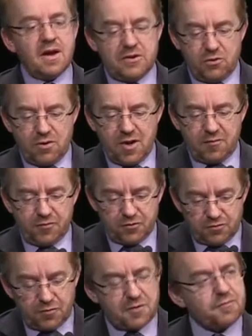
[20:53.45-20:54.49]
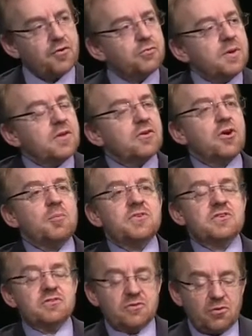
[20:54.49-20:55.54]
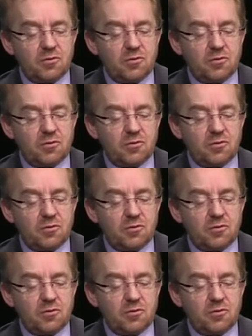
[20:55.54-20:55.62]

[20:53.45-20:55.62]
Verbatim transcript: and you have to, for the first week of the competition,